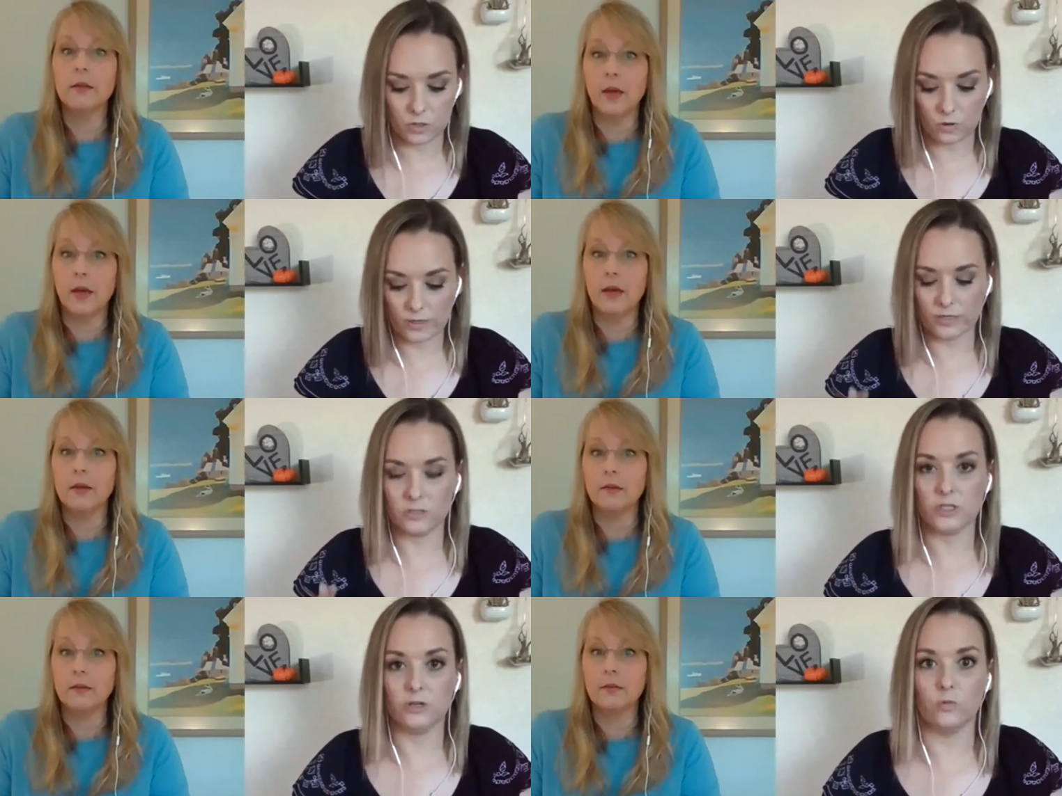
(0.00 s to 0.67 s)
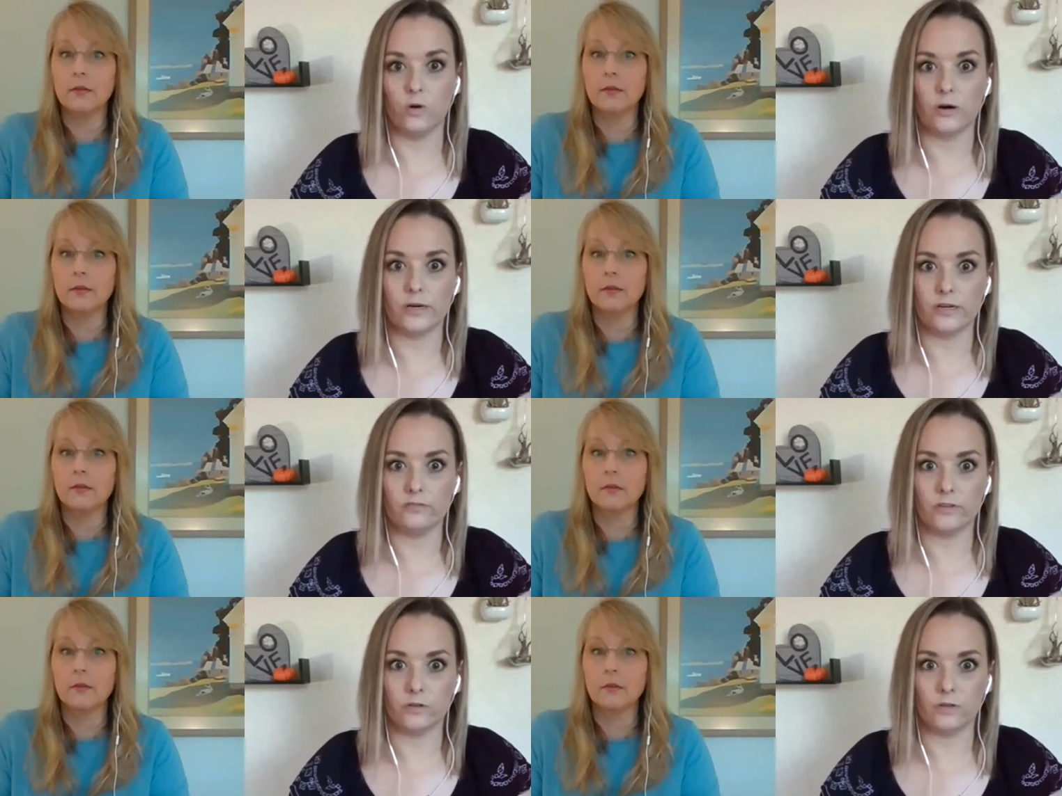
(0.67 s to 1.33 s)
Speaker 1: So don't yeah. get too
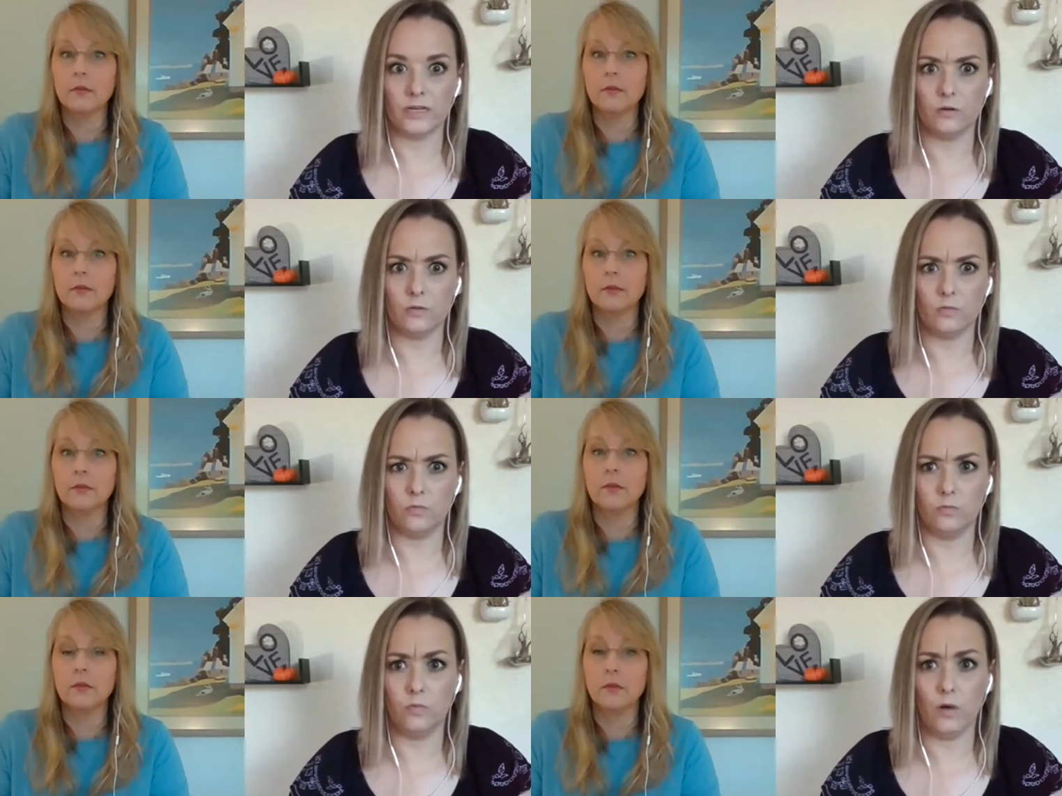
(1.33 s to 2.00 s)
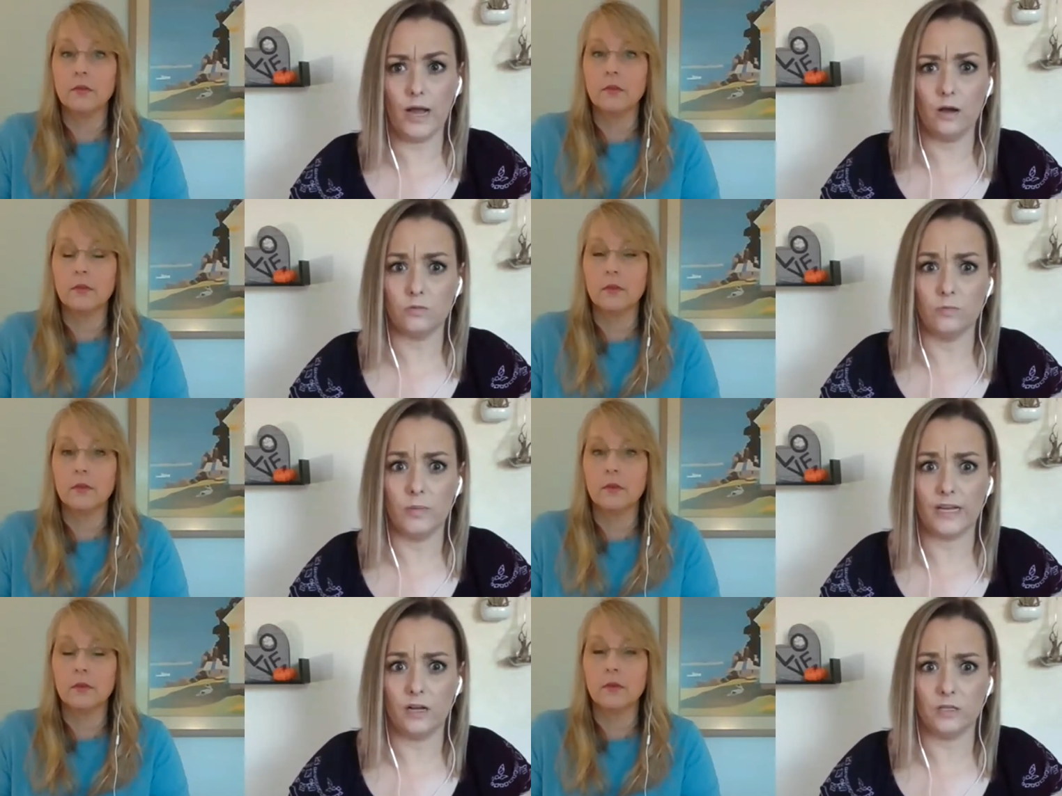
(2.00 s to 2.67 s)
worried if you're like, wow,
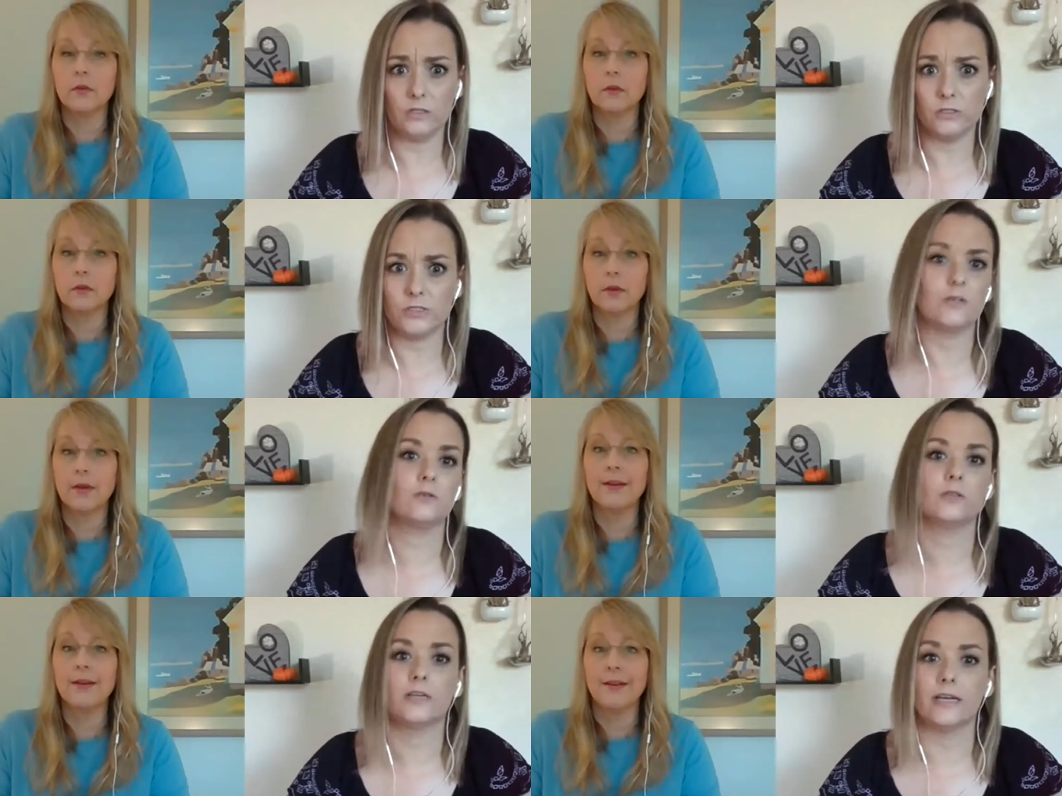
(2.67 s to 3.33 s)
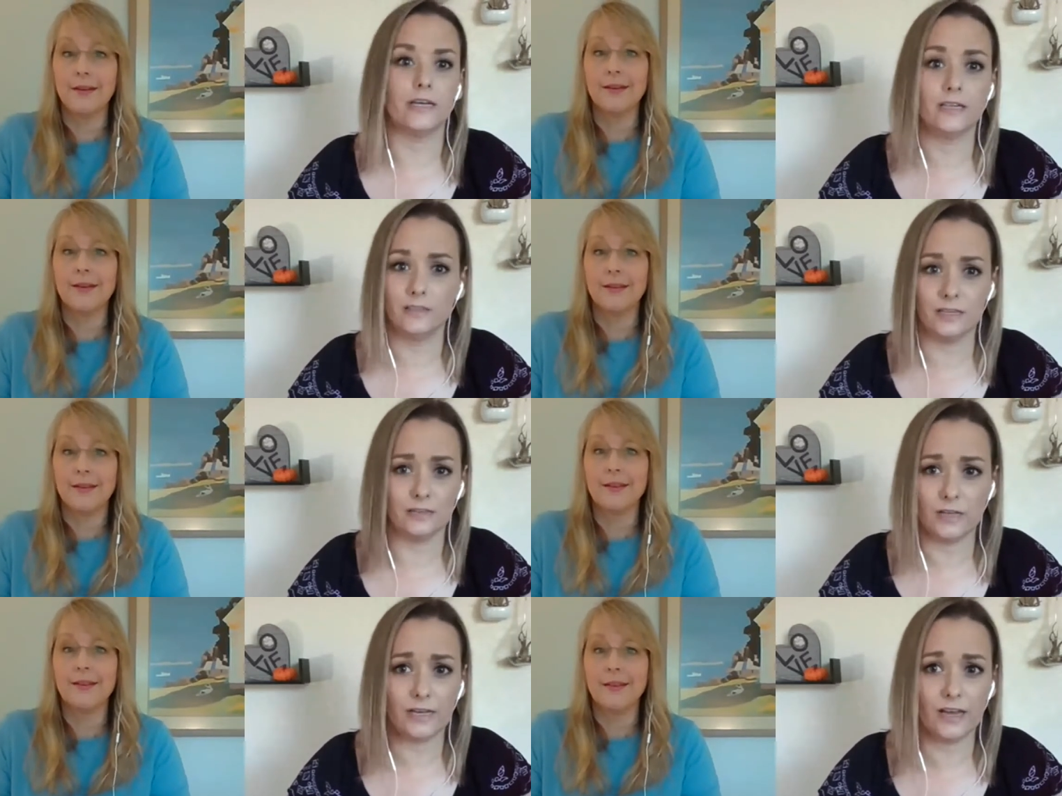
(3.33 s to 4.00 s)
my colors don't look
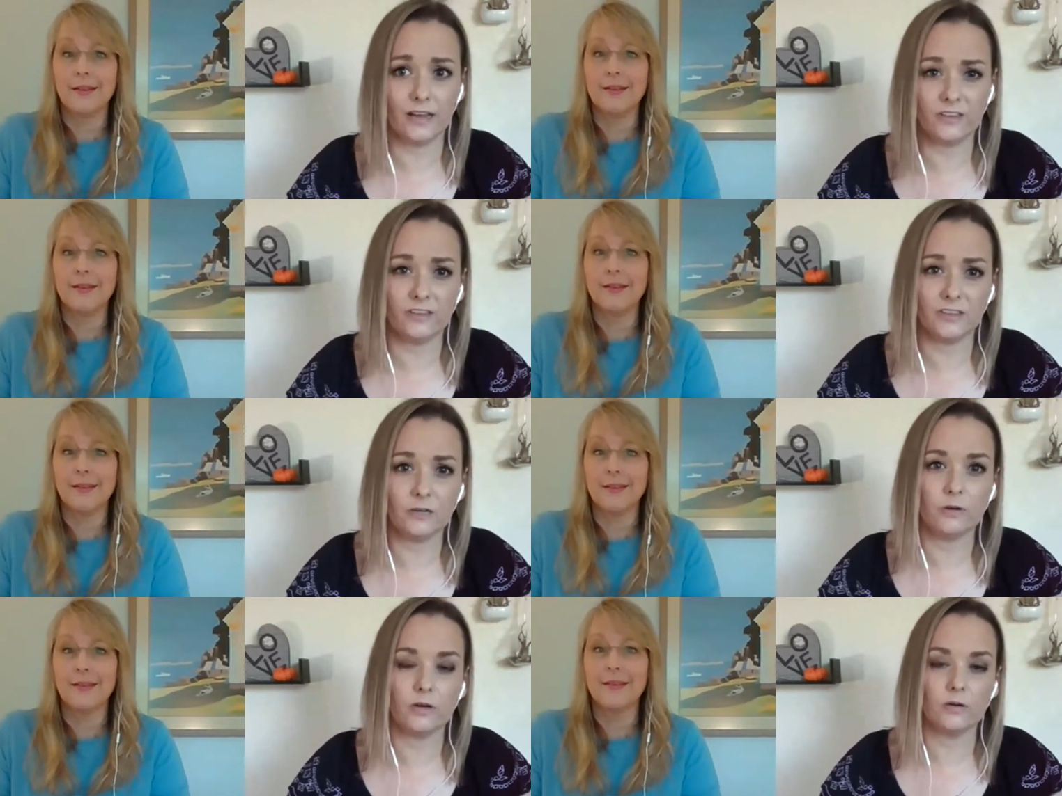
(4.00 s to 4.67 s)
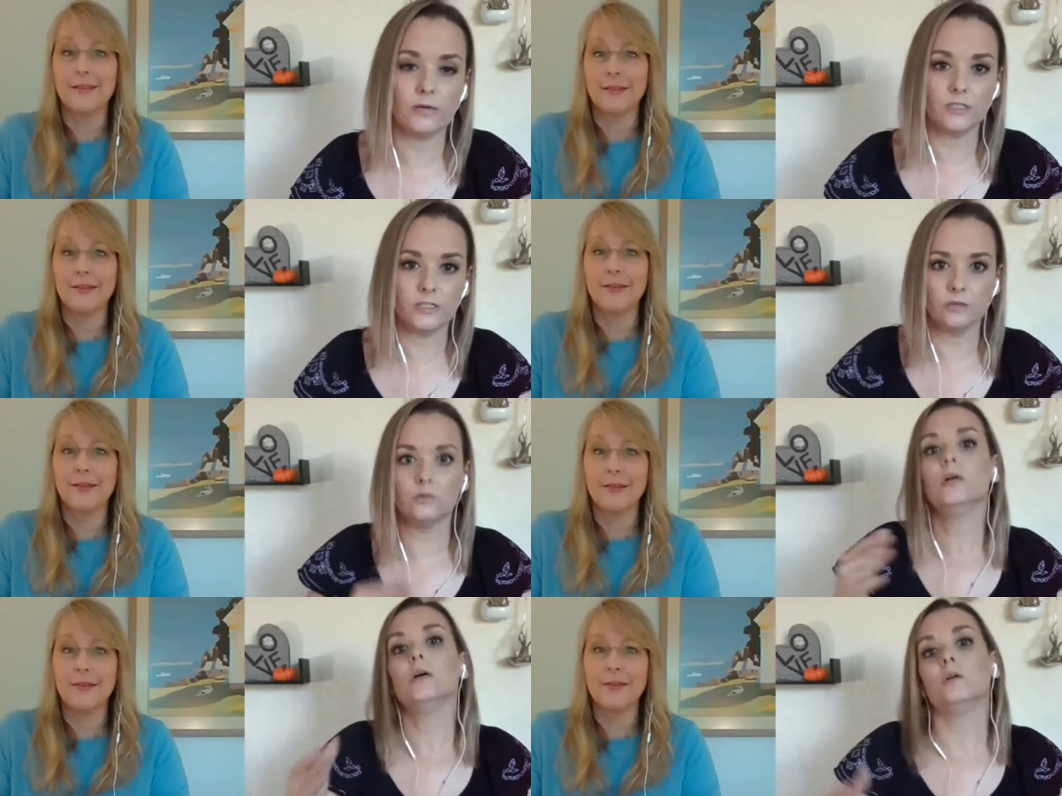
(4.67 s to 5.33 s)
anything like I thought they were going
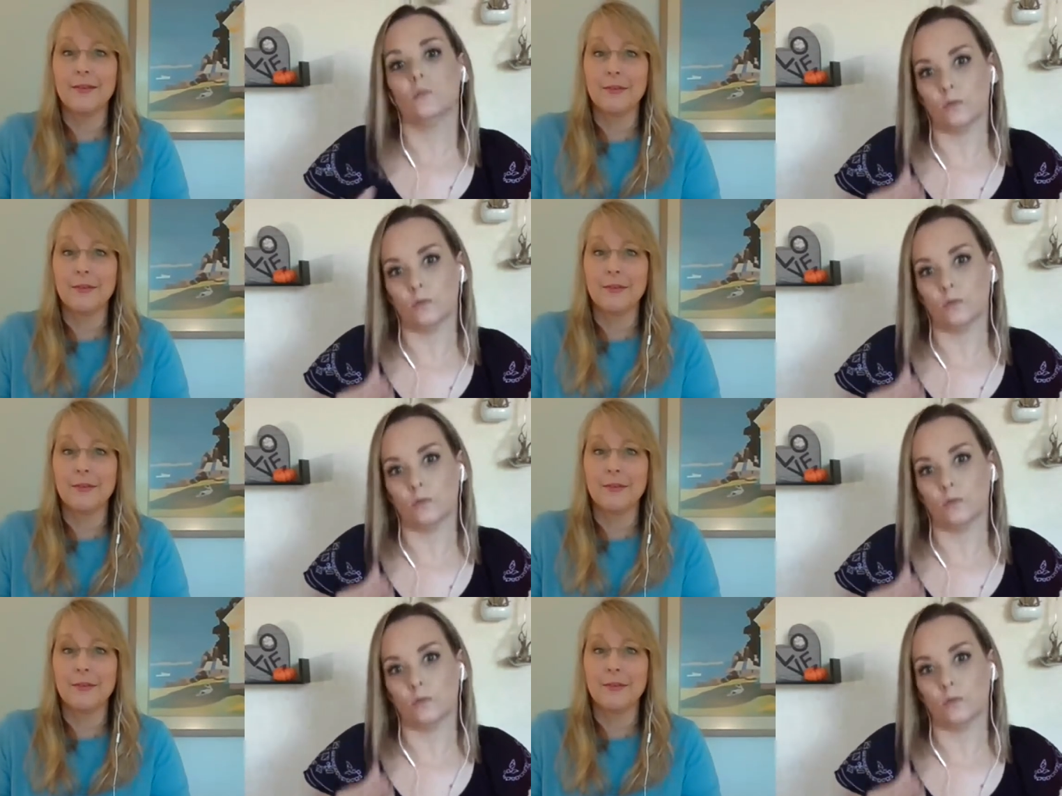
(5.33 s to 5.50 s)
to.